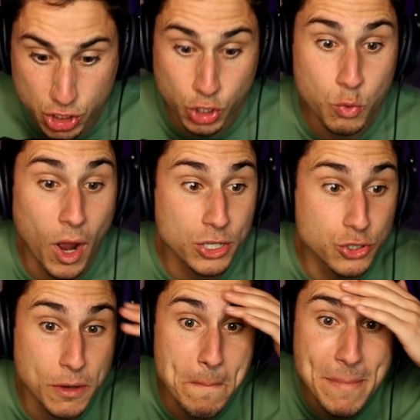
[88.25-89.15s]

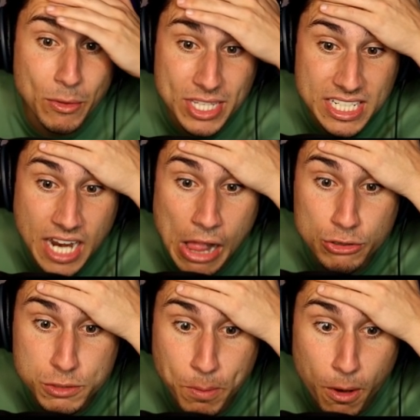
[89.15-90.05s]
$200 million
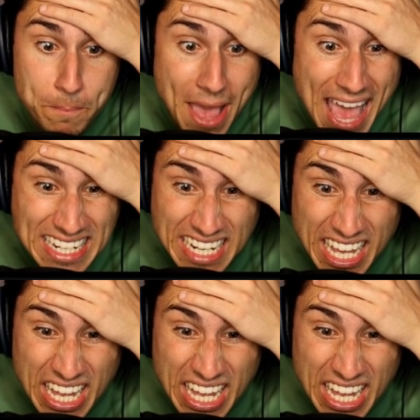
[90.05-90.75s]
per pet?